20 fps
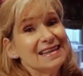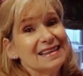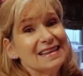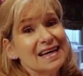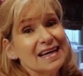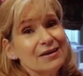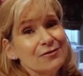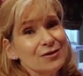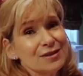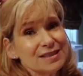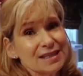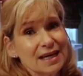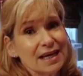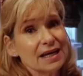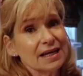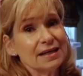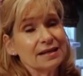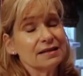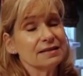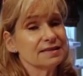they
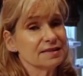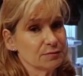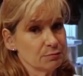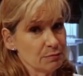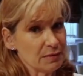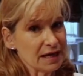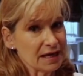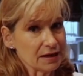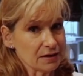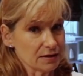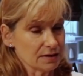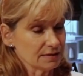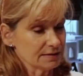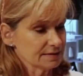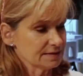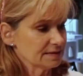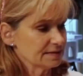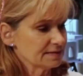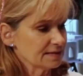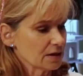retain
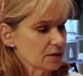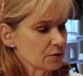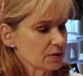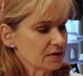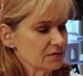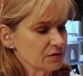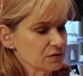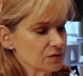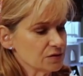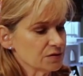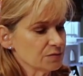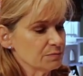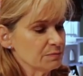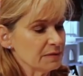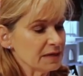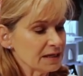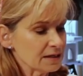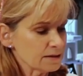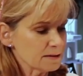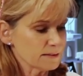smells. So if you
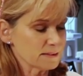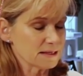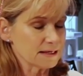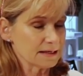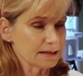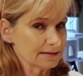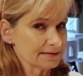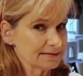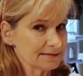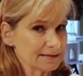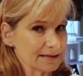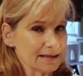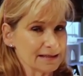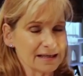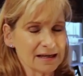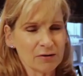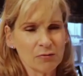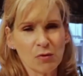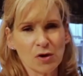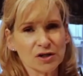smell this,
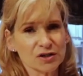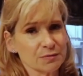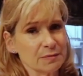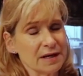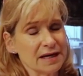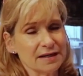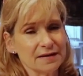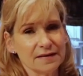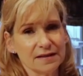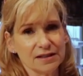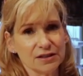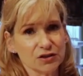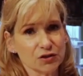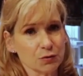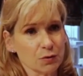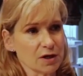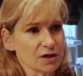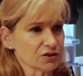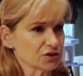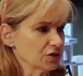and I wash mine in the
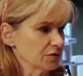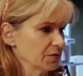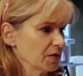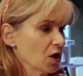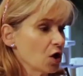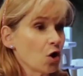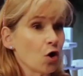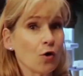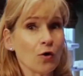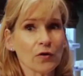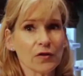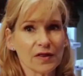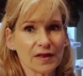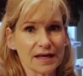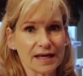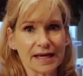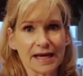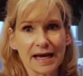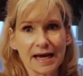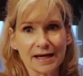dishwasher, the whole
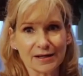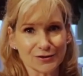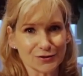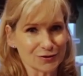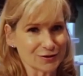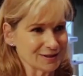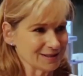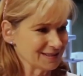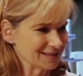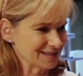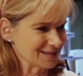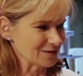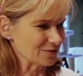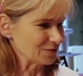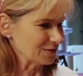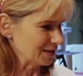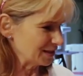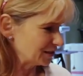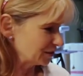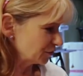thing actually can
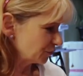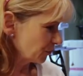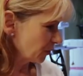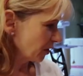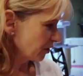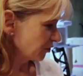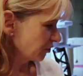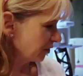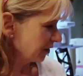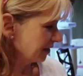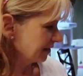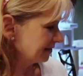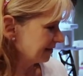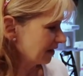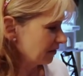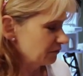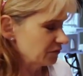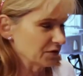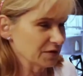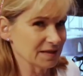go in the dishwasher
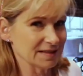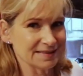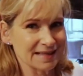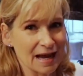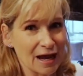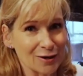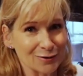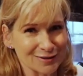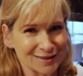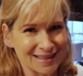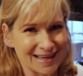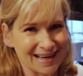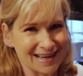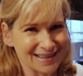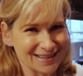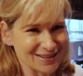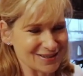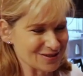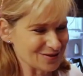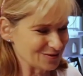except for this
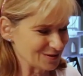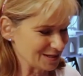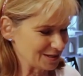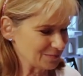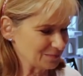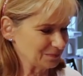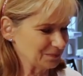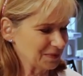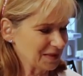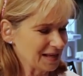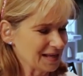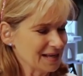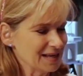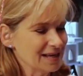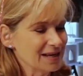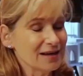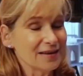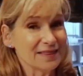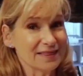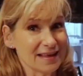outside unit.
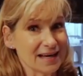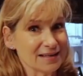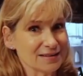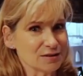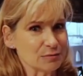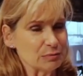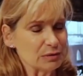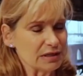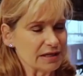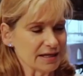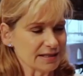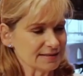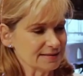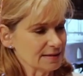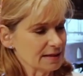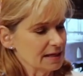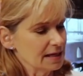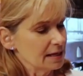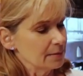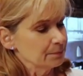That's a
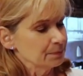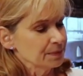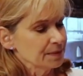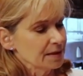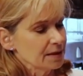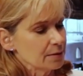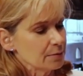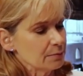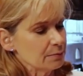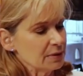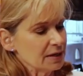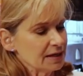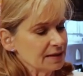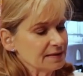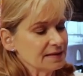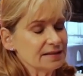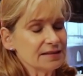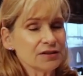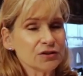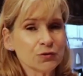plus.
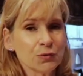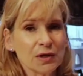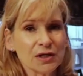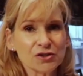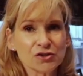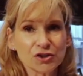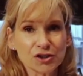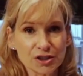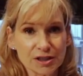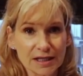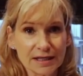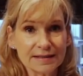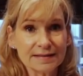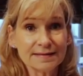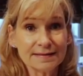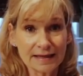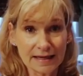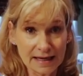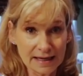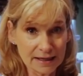But the dishwasher
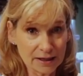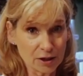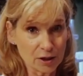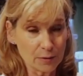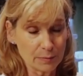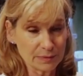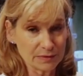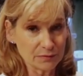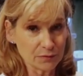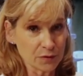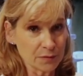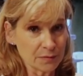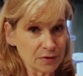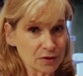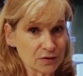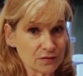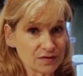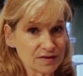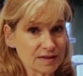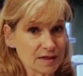does help
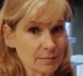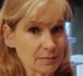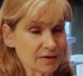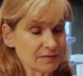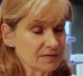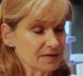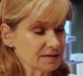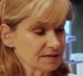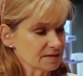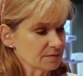remove some of the